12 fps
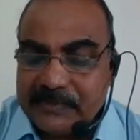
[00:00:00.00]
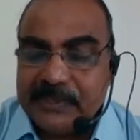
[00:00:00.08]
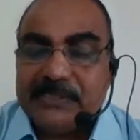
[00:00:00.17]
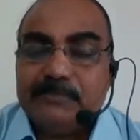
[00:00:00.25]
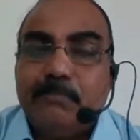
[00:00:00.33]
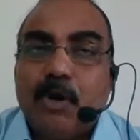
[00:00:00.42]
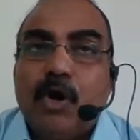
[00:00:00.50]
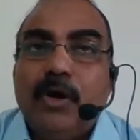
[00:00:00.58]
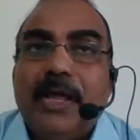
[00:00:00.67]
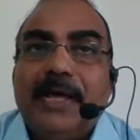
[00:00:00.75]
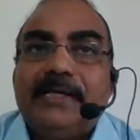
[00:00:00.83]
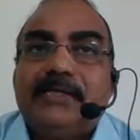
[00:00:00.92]
one is ball
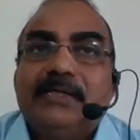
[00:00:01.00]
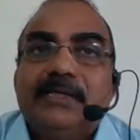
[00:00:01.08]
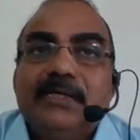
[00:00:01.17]
line,